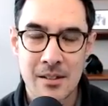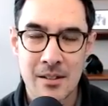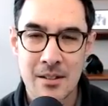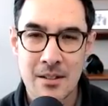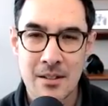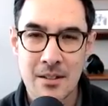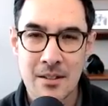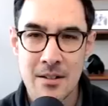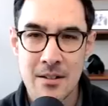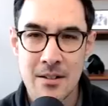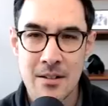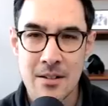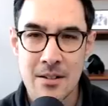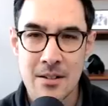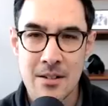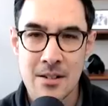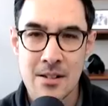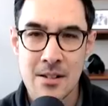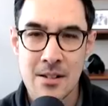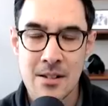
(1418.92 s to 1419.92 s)

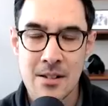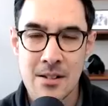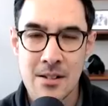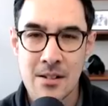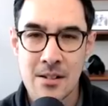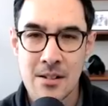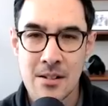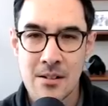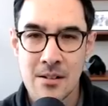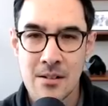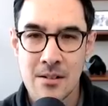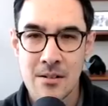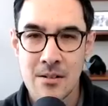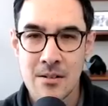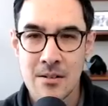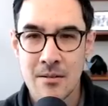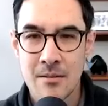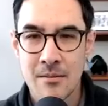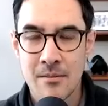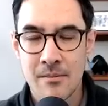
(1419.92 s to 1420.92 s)

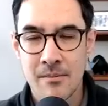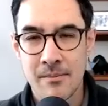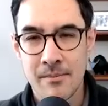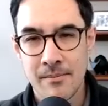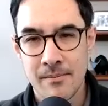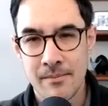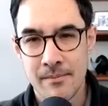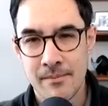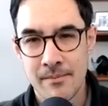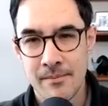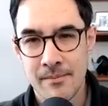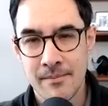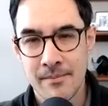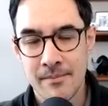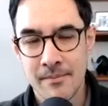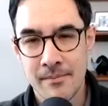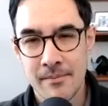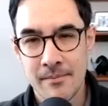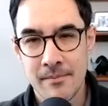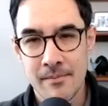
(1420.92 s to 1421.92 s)

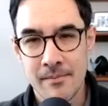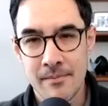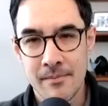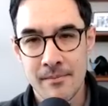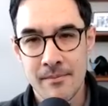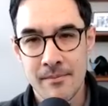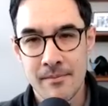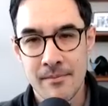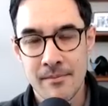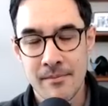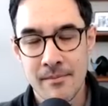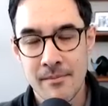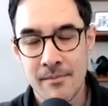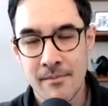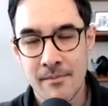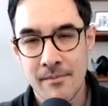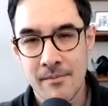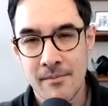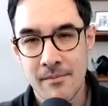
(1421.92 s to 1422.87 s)
(not speaking)